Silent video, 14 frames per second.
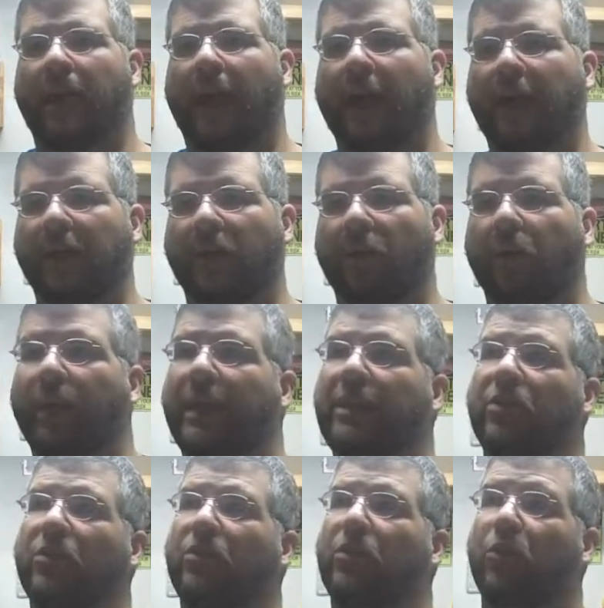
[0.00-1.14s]
I could
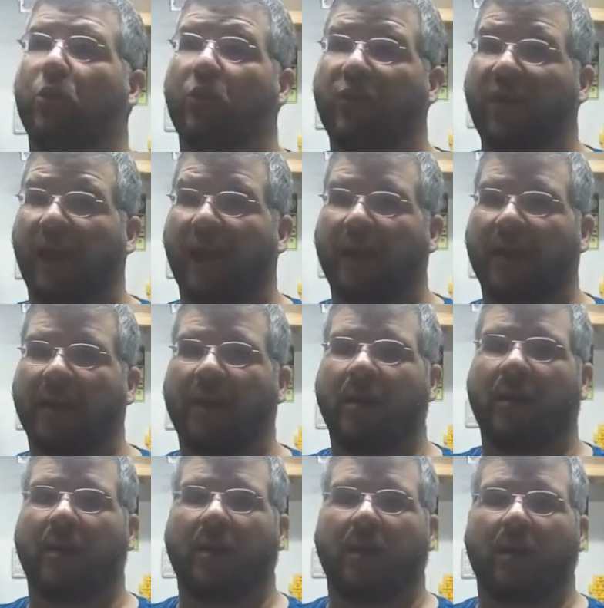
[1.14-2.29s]
redo the roof line,
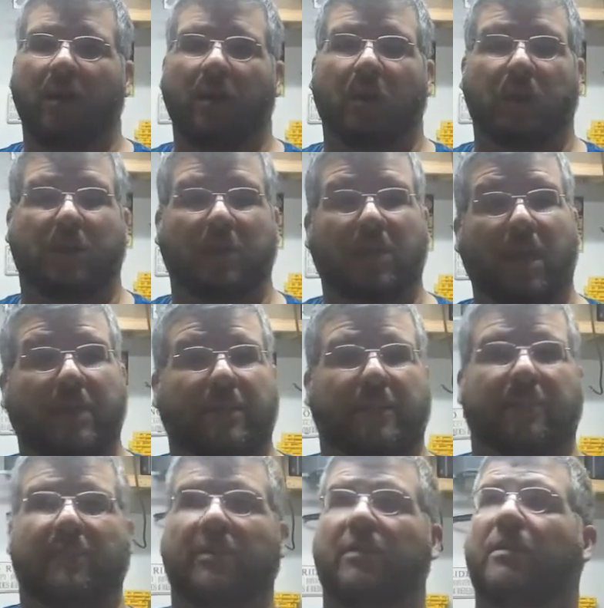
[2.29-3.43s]
which is awesome.
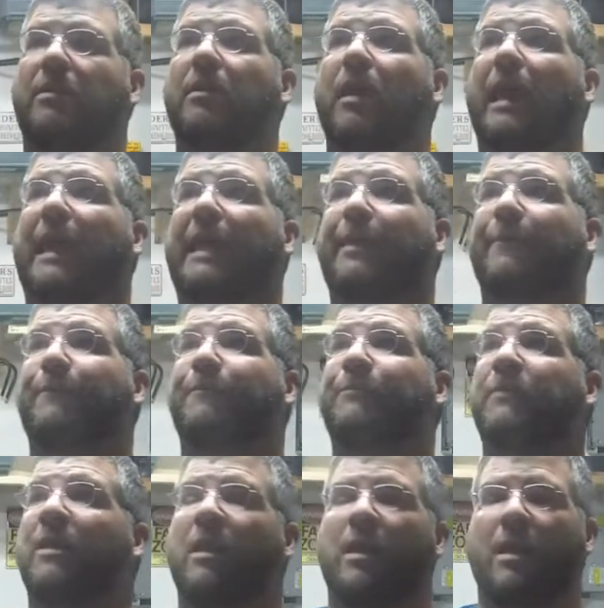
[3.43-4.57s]

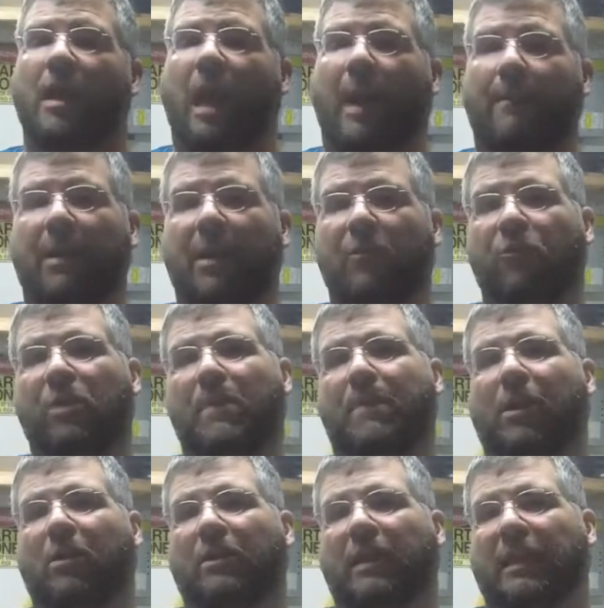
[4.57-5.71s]
I'm not
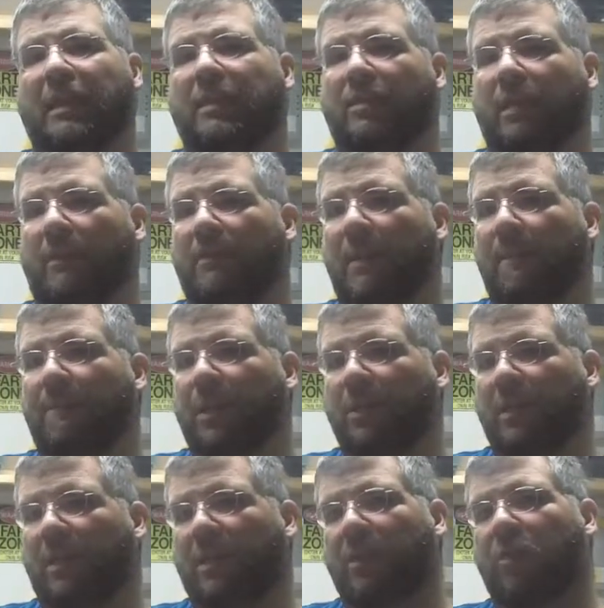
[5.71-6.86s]
building
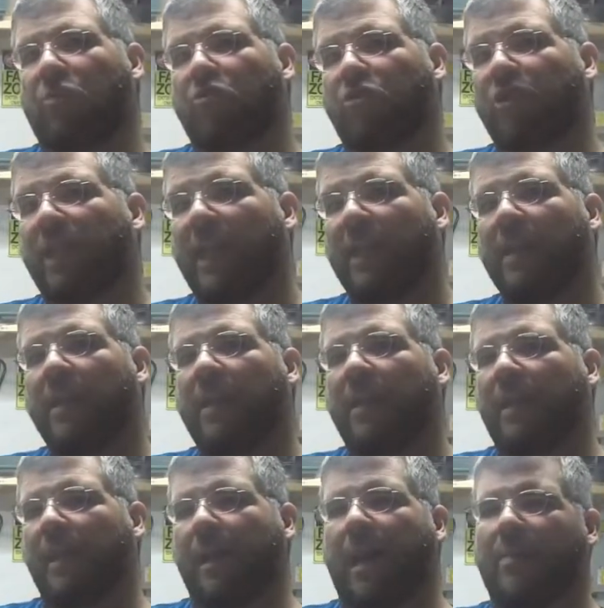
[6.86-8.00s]
a new shed.
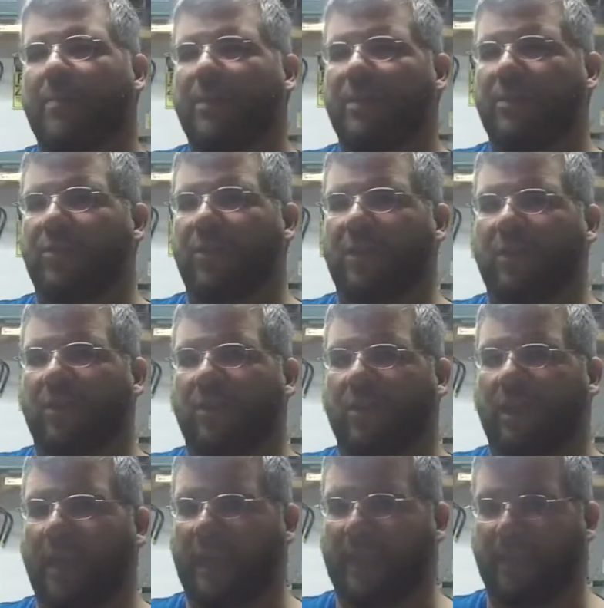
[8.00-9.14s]
I'm just redoing
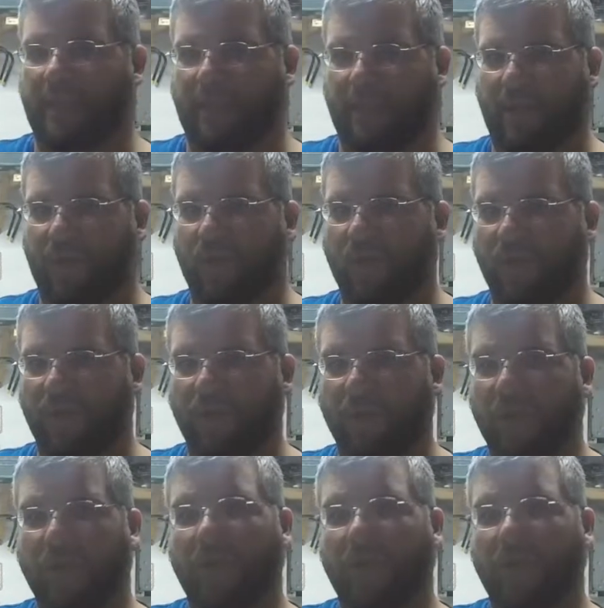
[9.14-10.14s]
an existing roof.